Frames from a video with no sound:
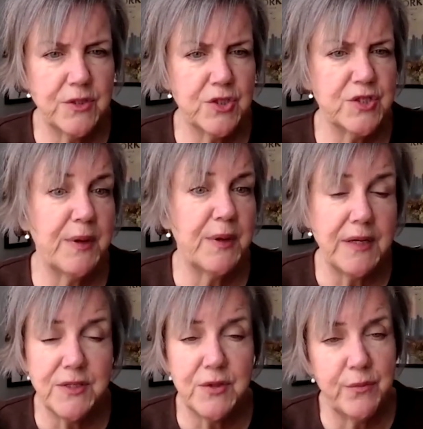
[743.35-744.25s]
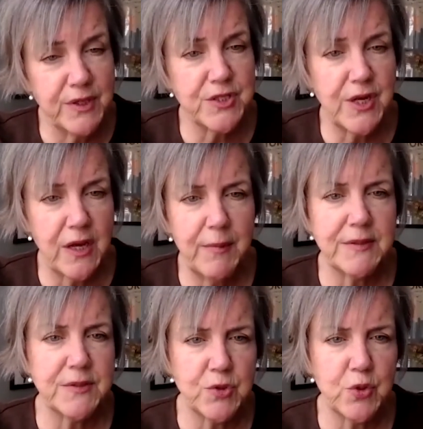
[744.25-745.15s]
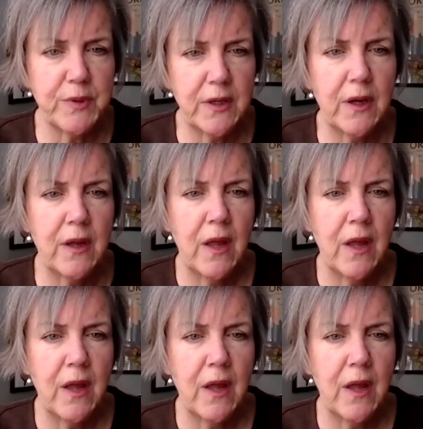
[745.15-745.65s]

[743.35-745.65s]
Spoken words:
Just spending too much time on social media.